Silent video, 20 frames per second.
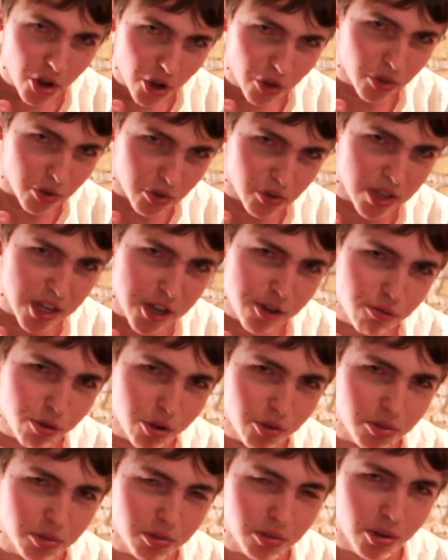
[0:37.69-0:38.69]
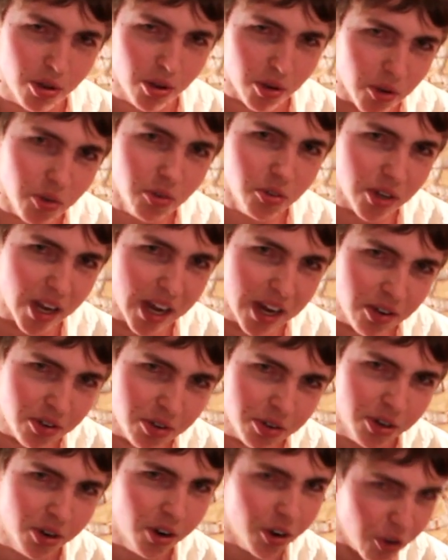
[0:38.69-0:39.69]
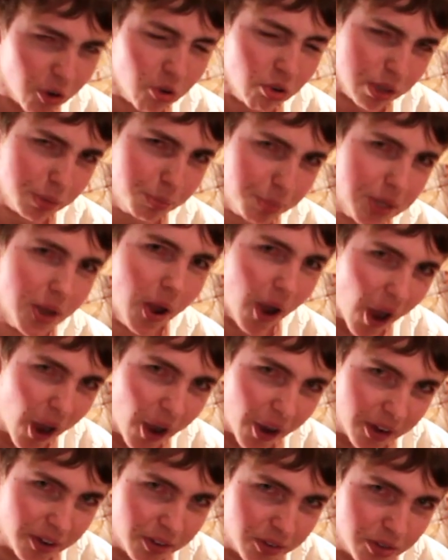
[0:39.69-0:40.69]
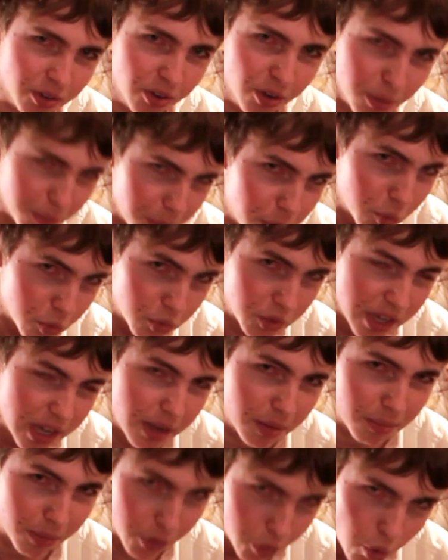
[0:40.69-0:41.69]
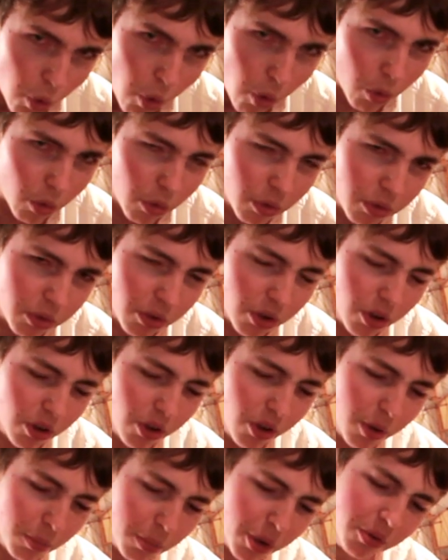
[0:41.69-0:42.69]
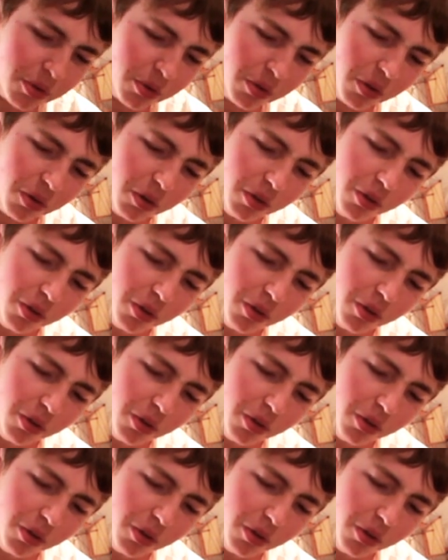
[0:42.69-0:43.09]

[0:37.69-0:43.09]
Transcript: the secrets contained not behind museum doors, but